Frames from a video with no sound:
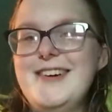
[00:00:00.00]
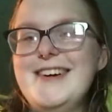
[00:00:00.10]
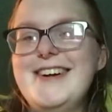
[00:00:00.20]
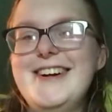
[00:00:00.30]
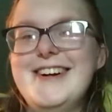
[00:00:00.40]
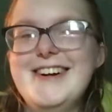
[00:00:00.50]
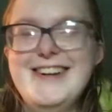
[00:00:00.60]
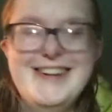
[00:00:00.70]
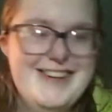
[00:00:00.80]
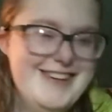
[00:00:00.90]

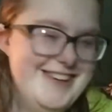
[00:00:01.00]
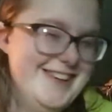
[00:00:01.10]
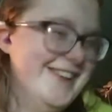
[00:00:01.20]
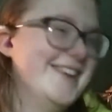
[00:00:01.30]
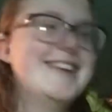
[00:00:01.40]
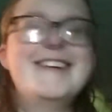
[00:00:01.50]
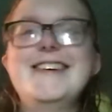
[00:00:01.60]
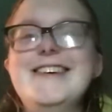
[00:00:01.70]
[no speech]